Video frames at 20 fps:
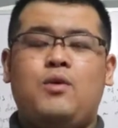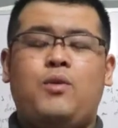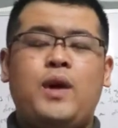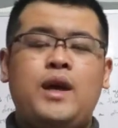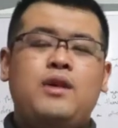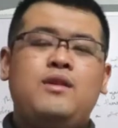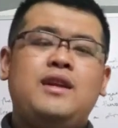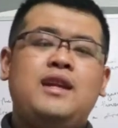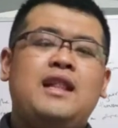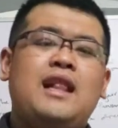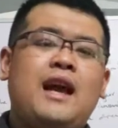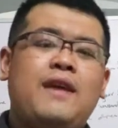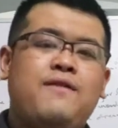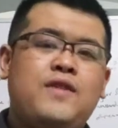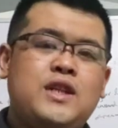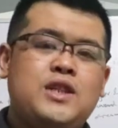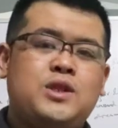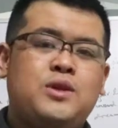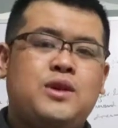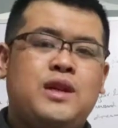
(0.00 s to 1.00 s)
Why You Need
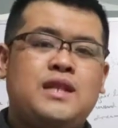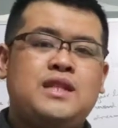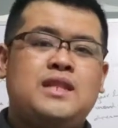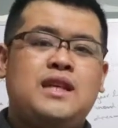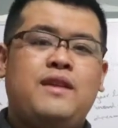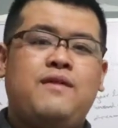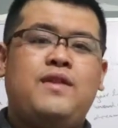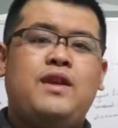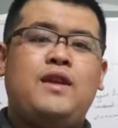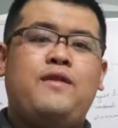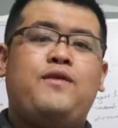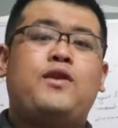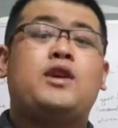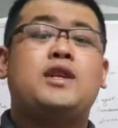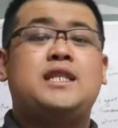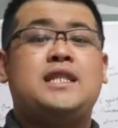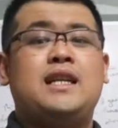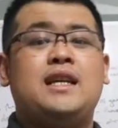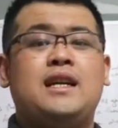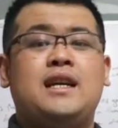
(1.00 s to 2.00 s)
Life Insurance Even If
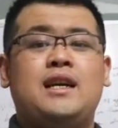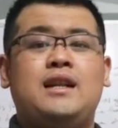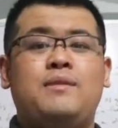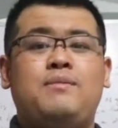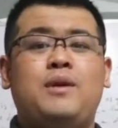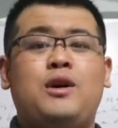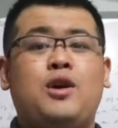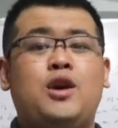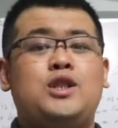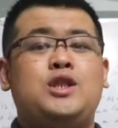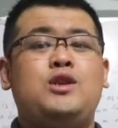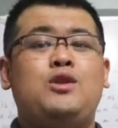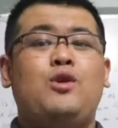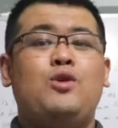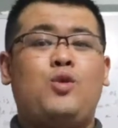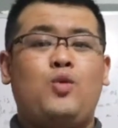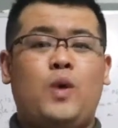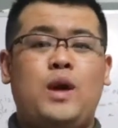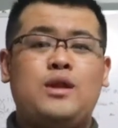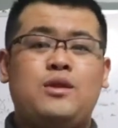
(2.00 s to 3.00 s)
You're Single, Because You
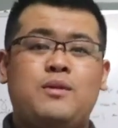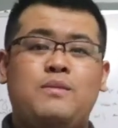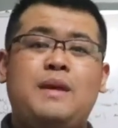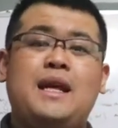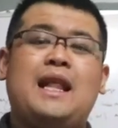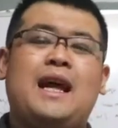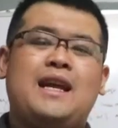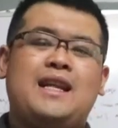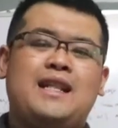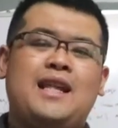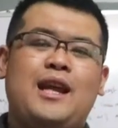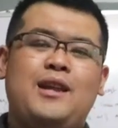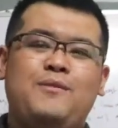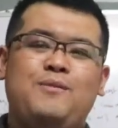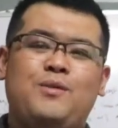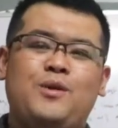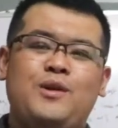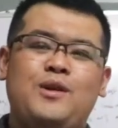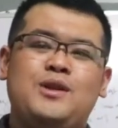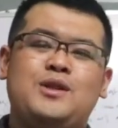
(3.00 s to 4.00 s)
Don't Want to Be Like
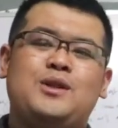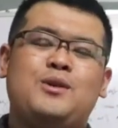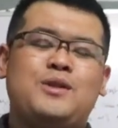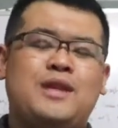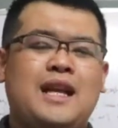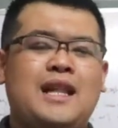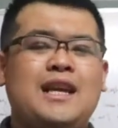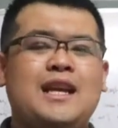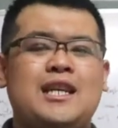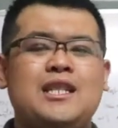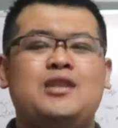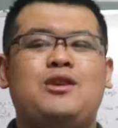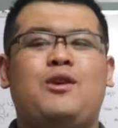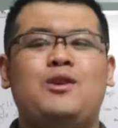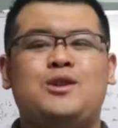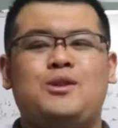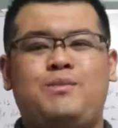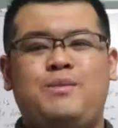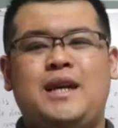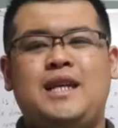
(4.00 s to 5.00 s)
Deadpool. So the link is
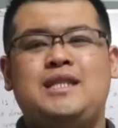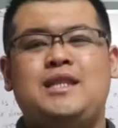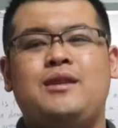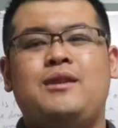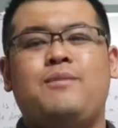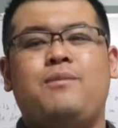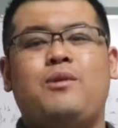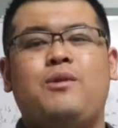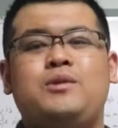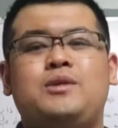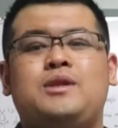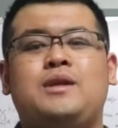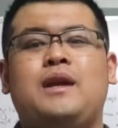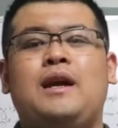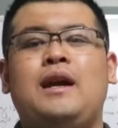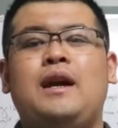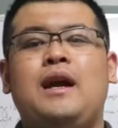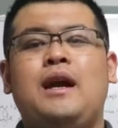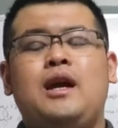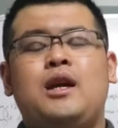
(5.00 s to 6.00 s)
also placed in the post.
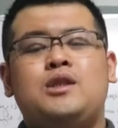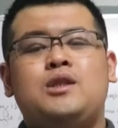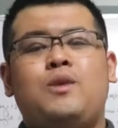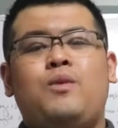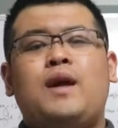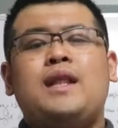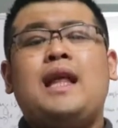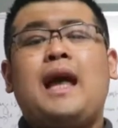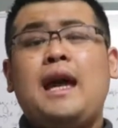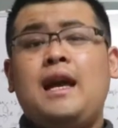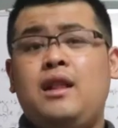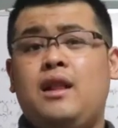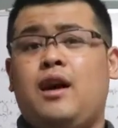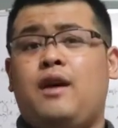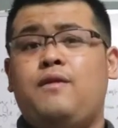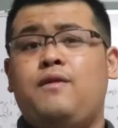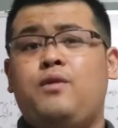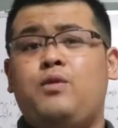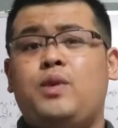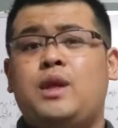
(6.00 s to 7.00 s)
So what I
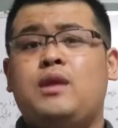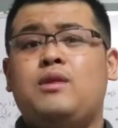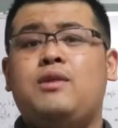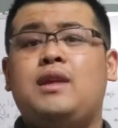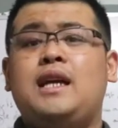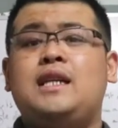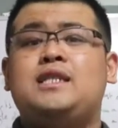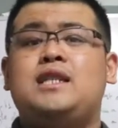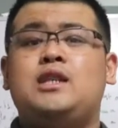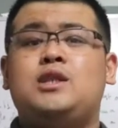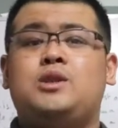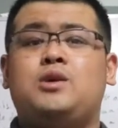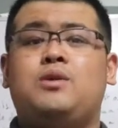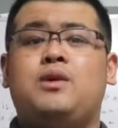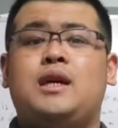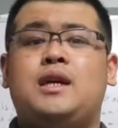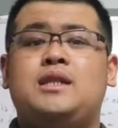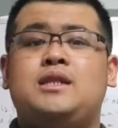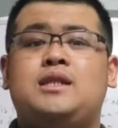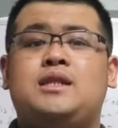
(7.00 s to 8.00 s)
love with today's
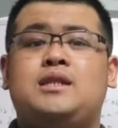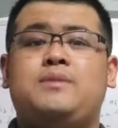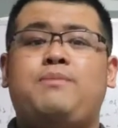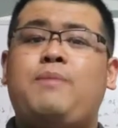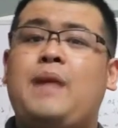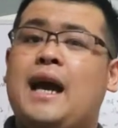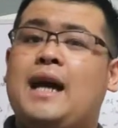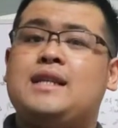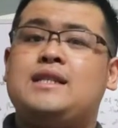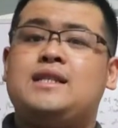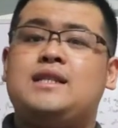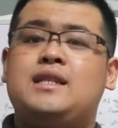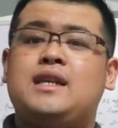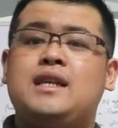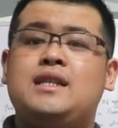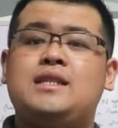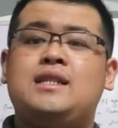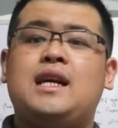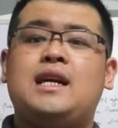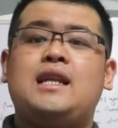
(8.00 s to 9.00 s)
insurance plans
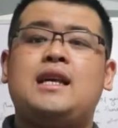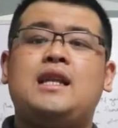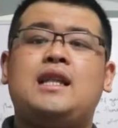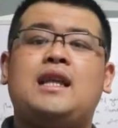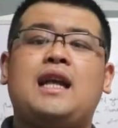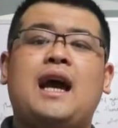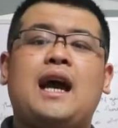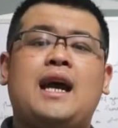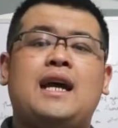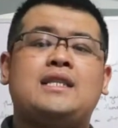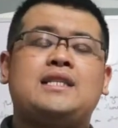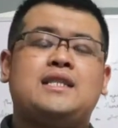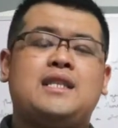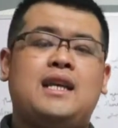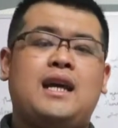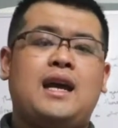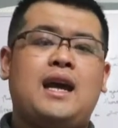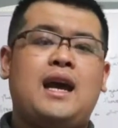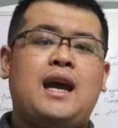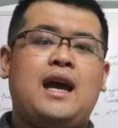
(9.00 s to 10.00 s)
is that it
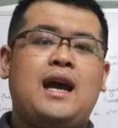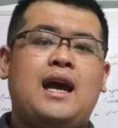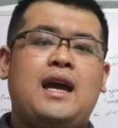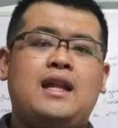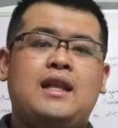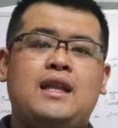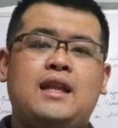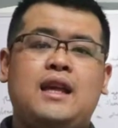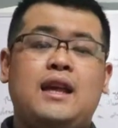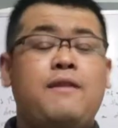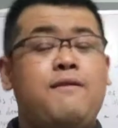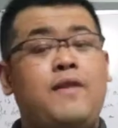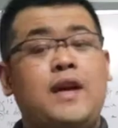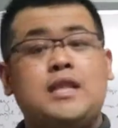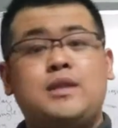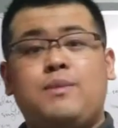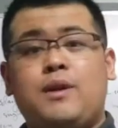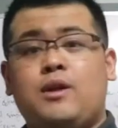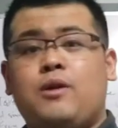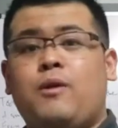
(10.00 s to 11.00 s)
has an
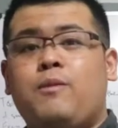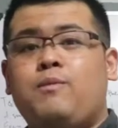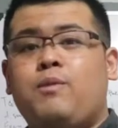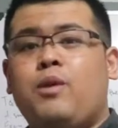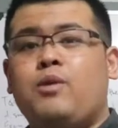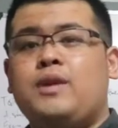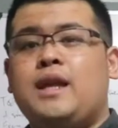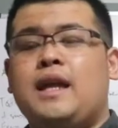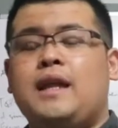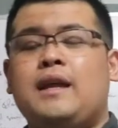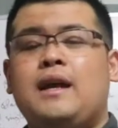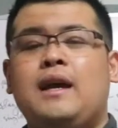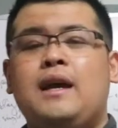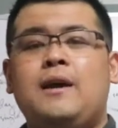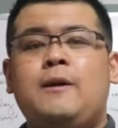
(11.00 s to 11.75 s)
investment component.